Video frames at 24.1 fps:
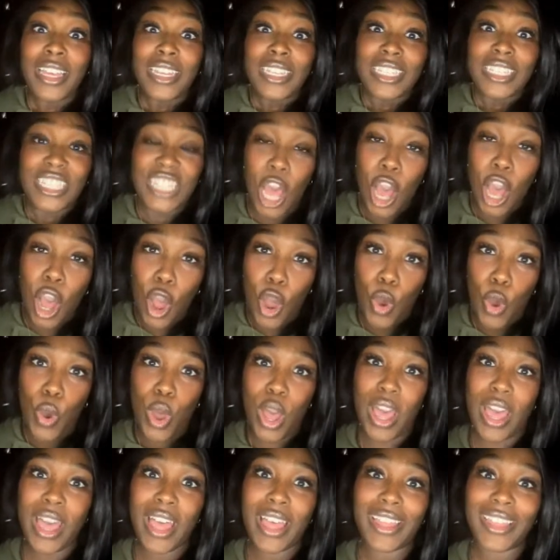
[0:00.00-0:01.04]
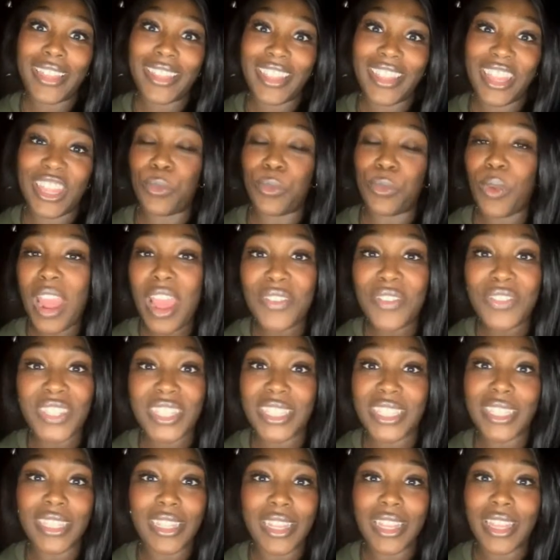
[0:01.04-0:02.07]
So the
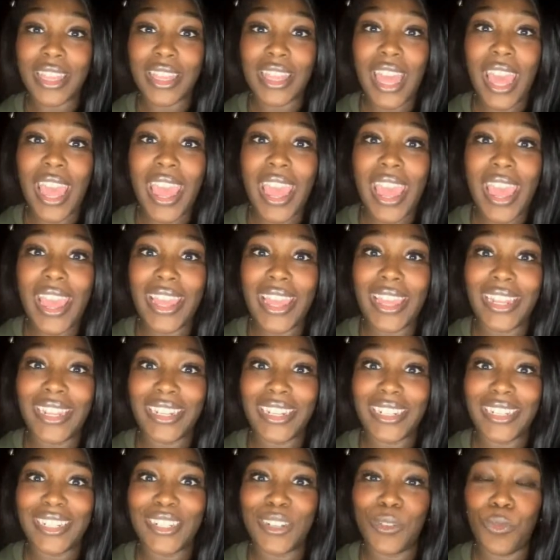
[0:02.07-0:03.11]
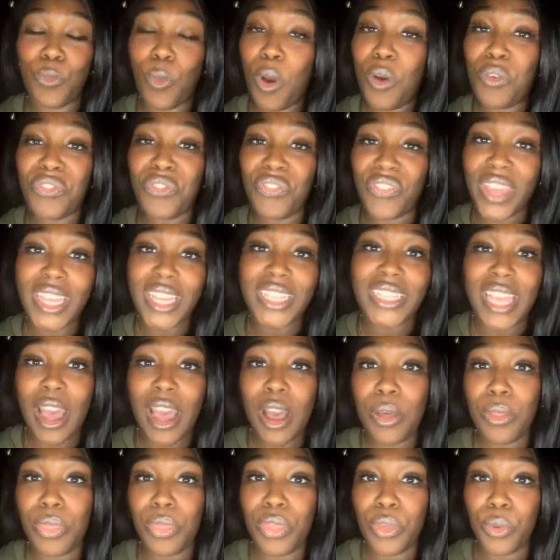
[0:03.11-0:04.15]
refs, they won't fix
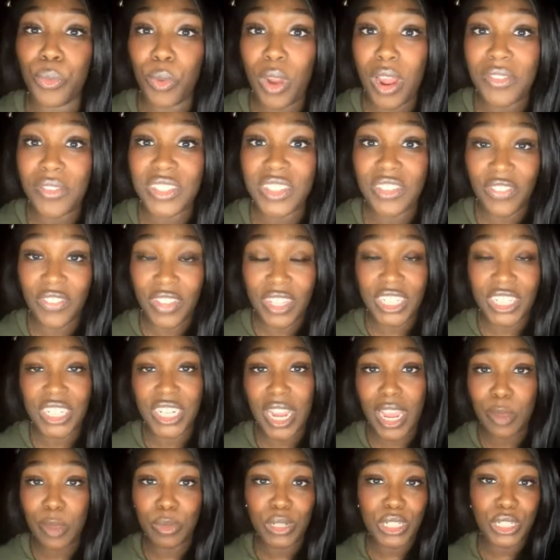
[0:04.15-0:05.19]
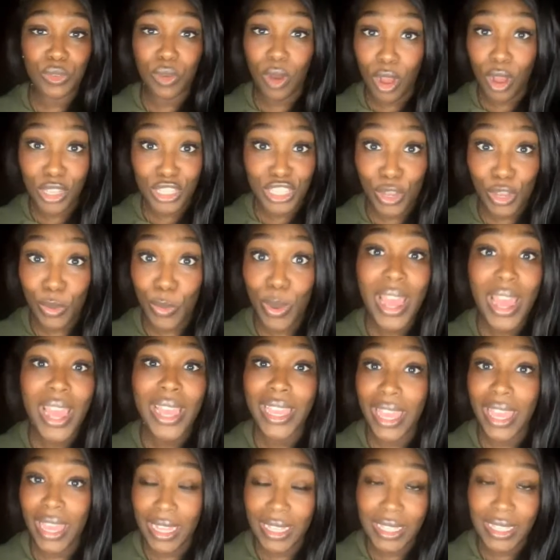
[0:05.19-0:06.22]
how the refs officiate, but you also
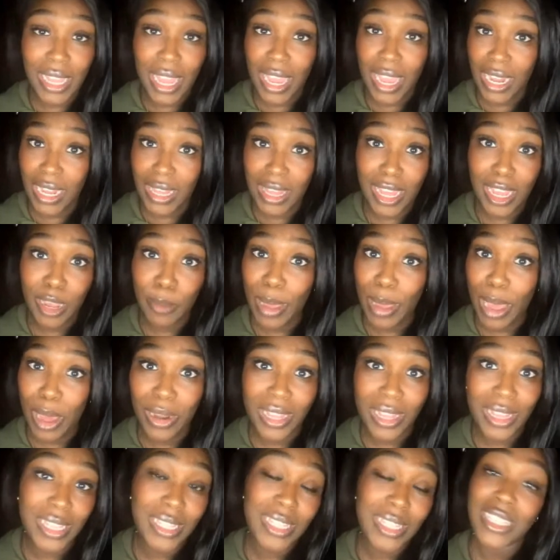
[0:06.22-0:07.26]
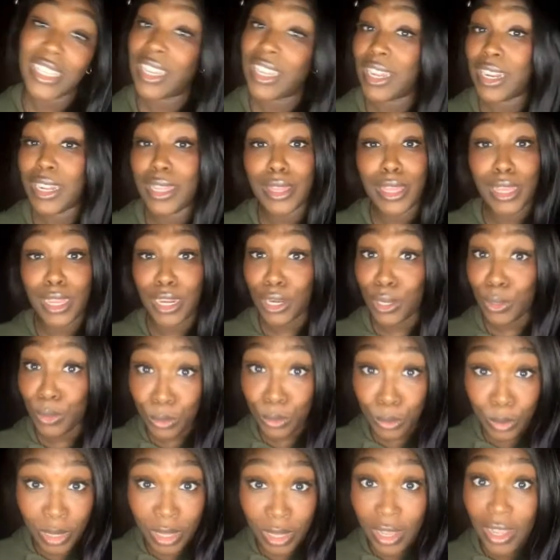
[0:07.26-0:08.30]
can't say anything about it. This isn't anything new.
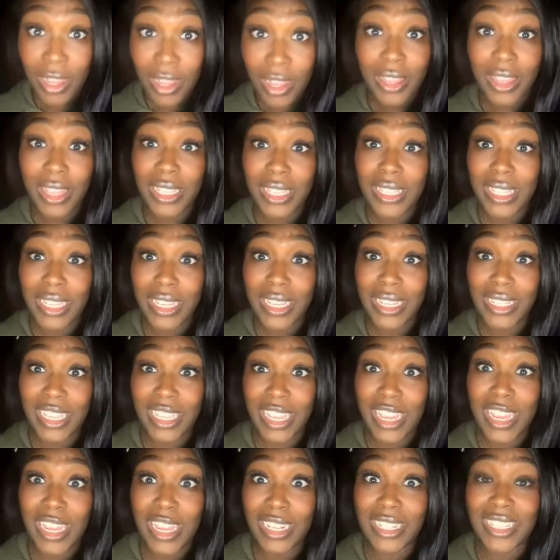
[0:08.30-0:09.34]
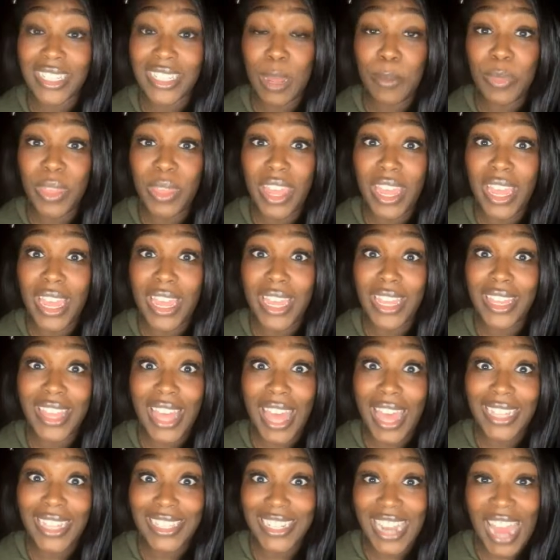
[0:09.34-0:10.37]
This isn't something
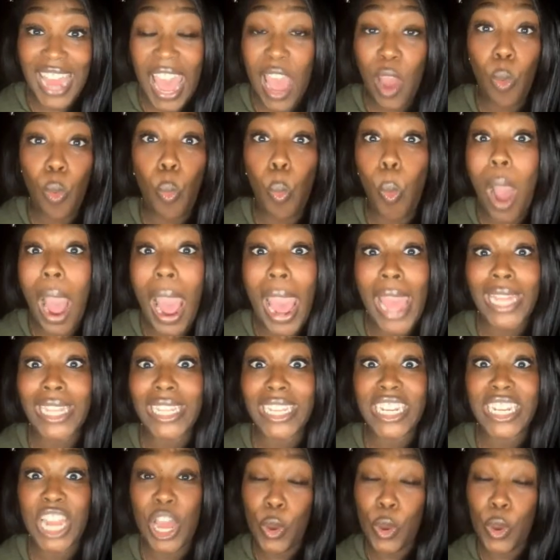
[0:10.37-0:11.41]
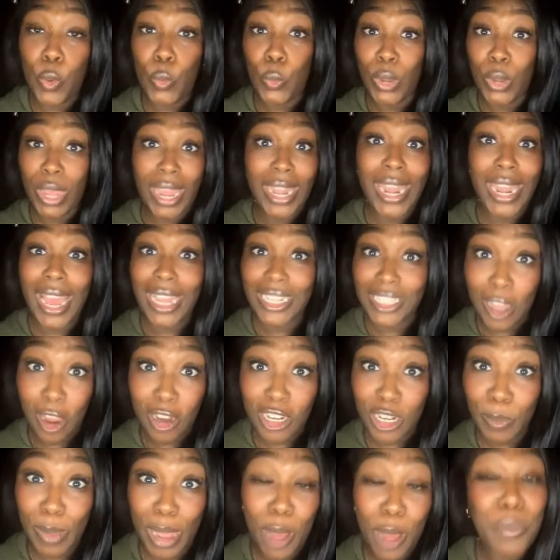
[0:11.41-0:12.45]
that's not widely known and not talked
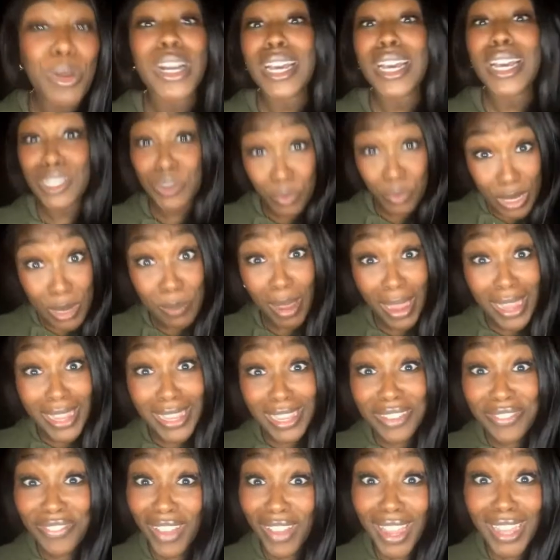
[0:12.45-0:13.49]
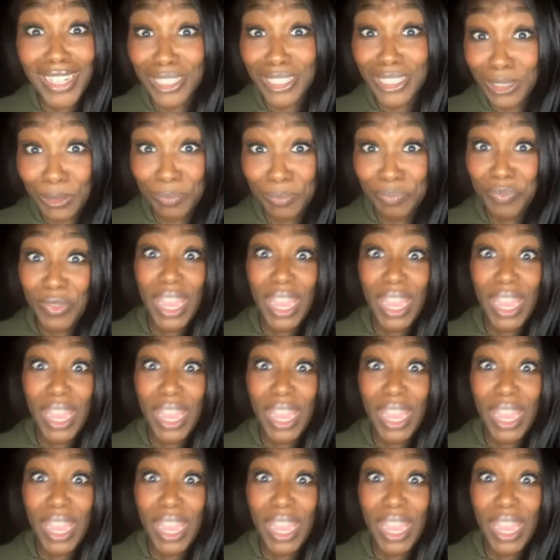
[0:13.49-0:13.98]
about because we might get fined too.